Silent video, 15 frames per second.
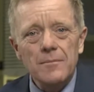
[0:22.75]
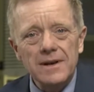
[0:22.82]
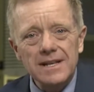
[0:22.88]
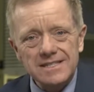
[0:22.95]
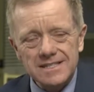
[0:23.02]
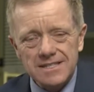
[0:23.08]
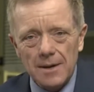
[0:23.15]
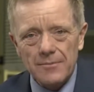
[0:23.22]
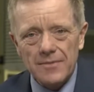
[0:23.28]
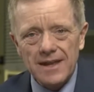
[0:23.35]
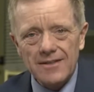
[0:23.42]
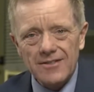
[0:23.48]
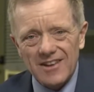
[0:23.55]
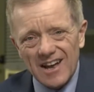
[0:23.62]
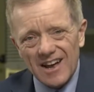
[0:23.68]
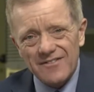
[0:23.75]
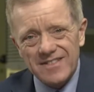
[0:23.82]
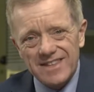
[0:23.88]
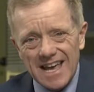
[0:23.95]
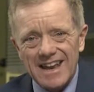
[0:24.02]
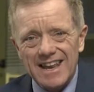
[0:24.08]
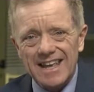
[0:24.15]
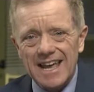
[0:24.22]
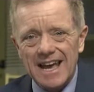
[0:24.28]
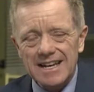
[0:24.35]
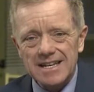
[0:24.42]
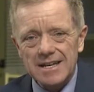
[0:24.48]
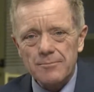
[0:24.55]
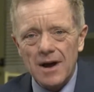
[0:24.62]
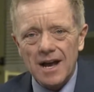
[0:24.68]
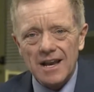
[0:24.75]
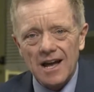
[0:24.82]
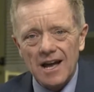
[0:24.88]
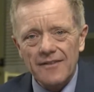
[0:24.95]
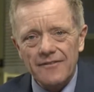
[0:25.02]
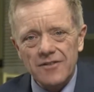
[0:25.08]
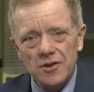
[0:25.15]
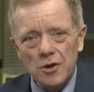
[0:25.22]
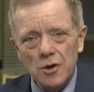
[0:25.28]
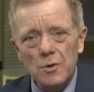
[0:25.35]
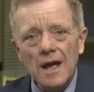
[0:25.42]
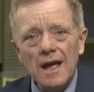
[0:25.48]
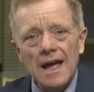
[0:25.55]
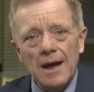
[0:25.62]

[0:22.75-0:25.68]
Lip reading: but it's something that I've dedicated my life to,